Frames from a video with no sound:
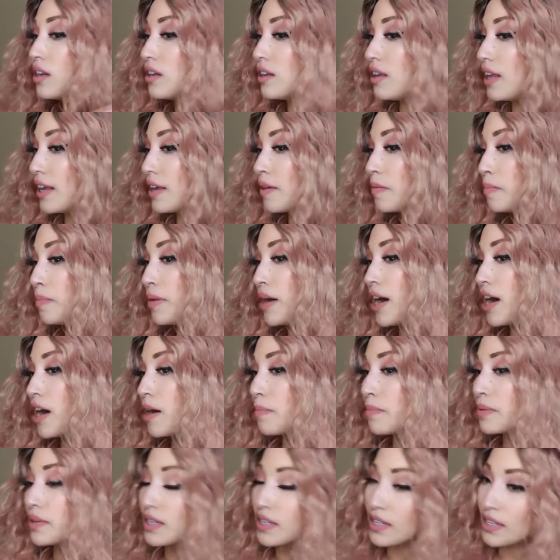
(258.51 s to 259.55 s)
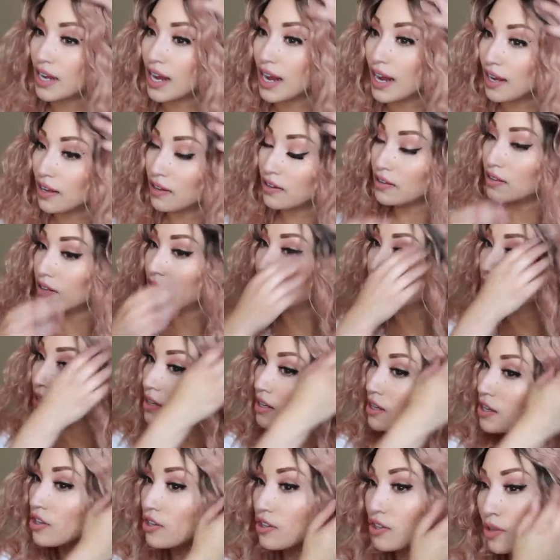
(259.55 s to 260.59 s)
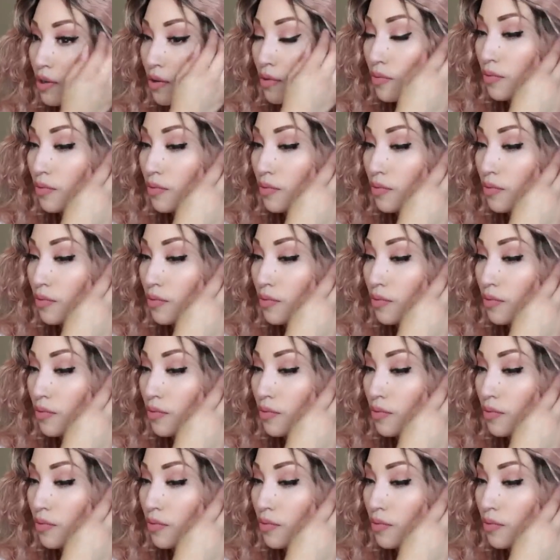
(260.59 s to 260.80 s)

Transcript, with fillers: like bob style so